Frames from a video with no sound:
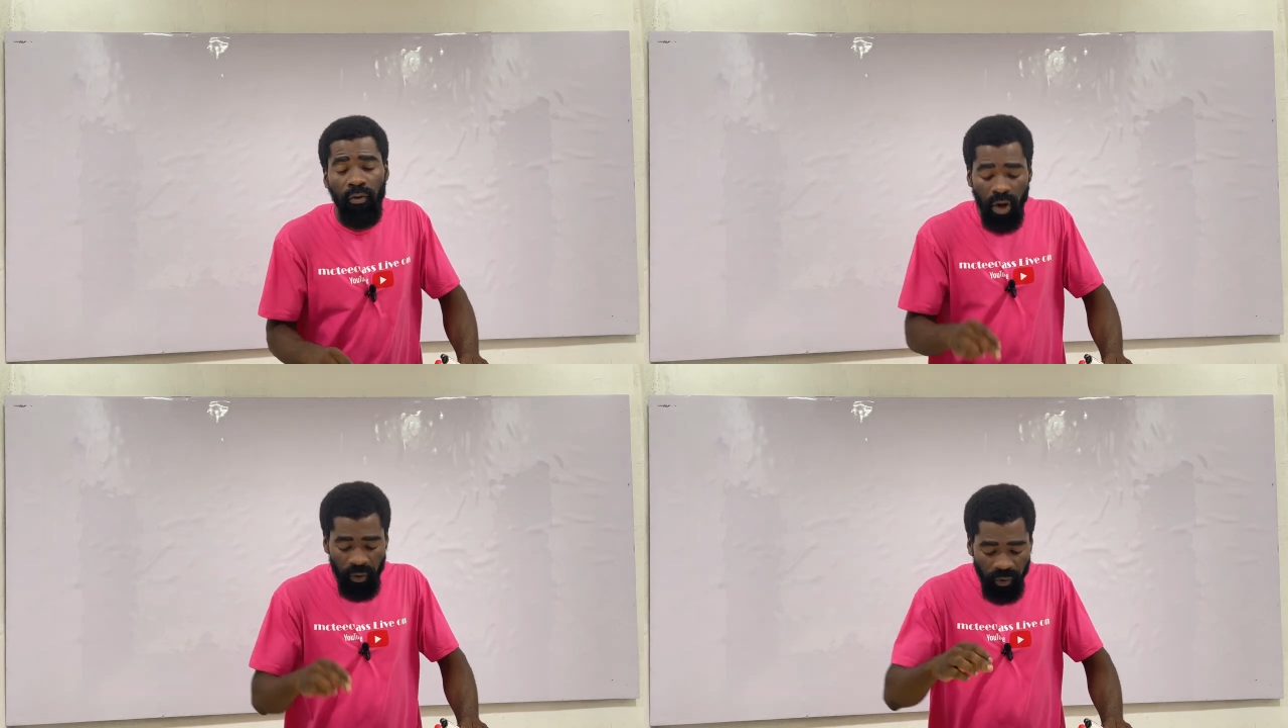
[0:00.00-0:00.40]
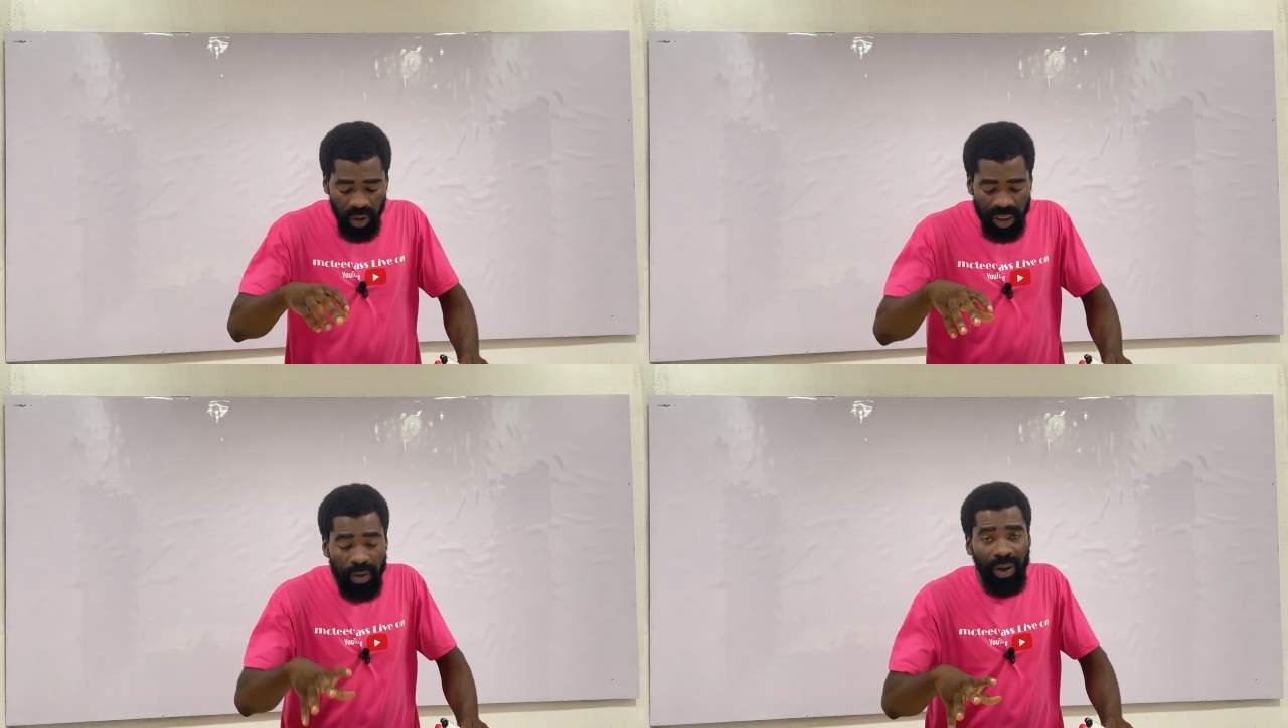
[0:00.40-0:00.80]
For
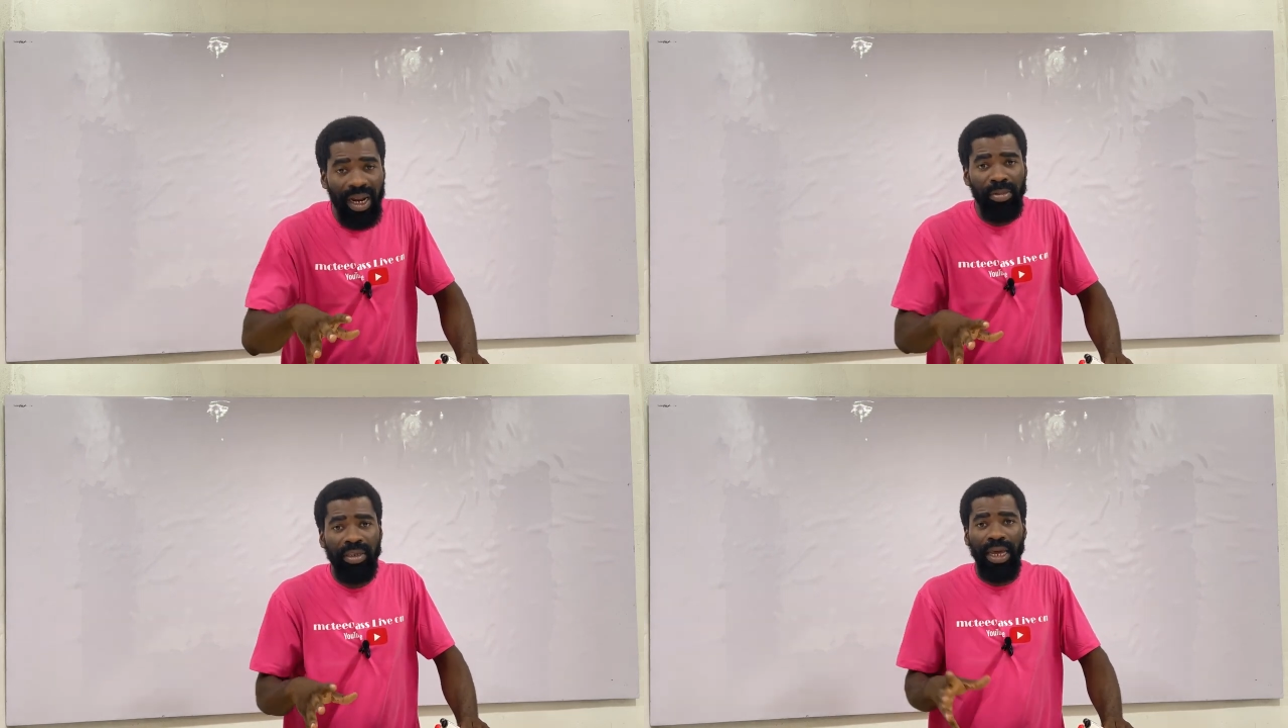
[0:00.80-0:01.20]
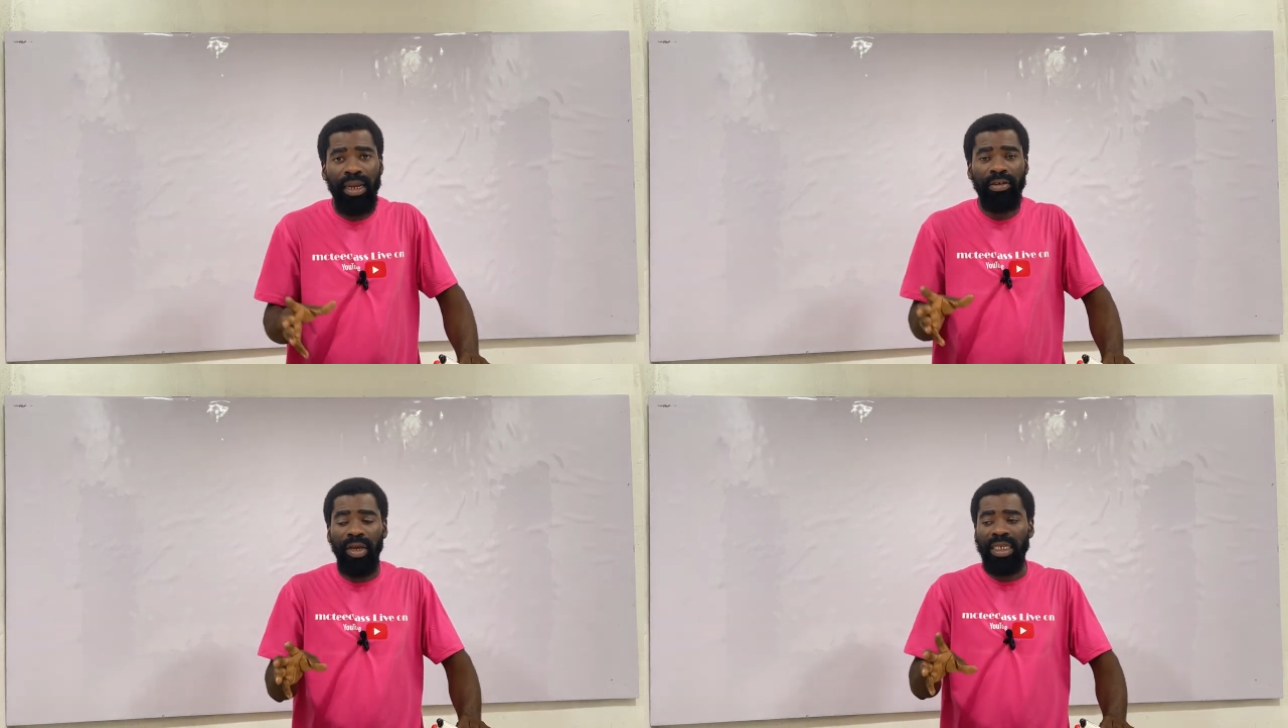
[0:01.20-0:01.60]
40 questions. That means at
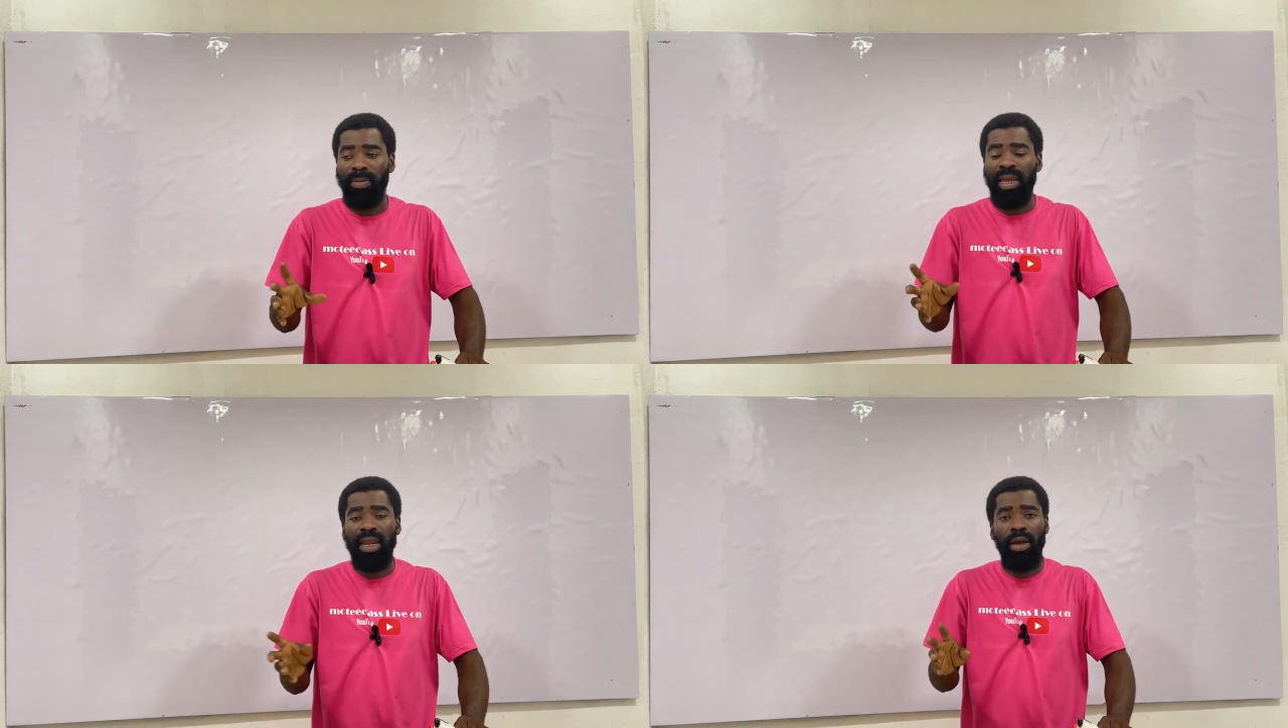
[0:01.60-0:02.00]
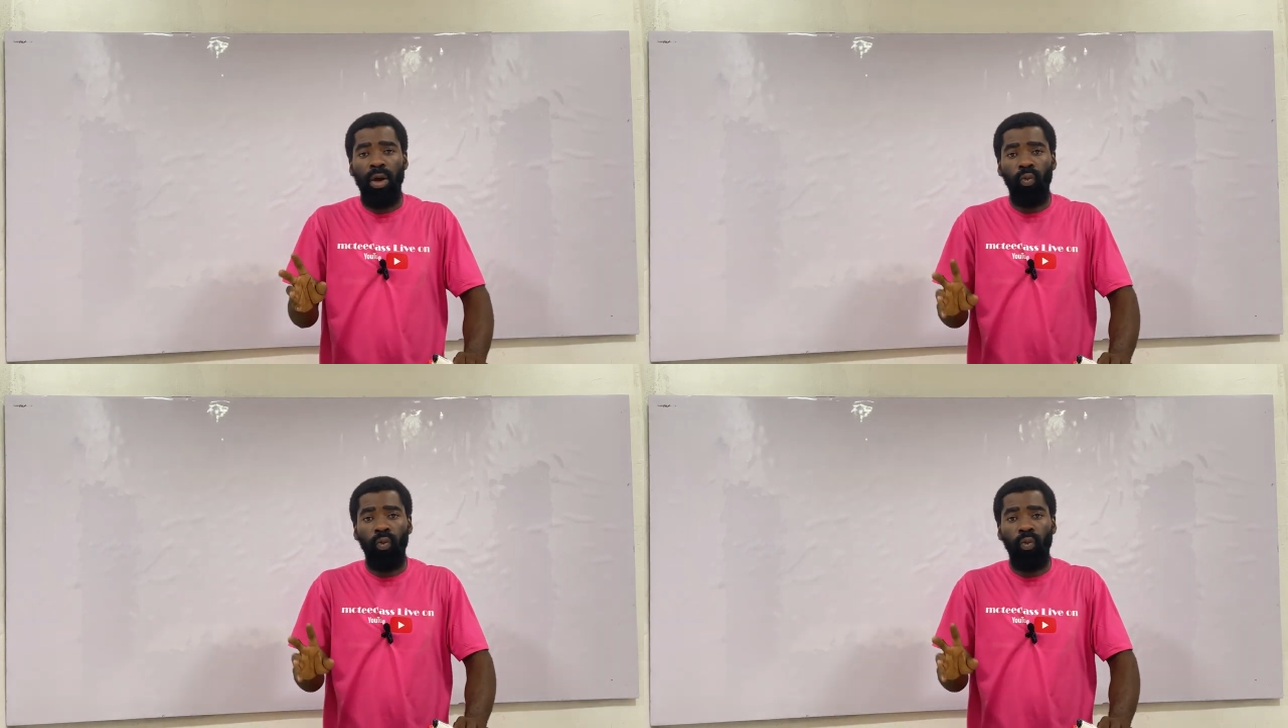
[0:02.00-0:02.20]
least you are spending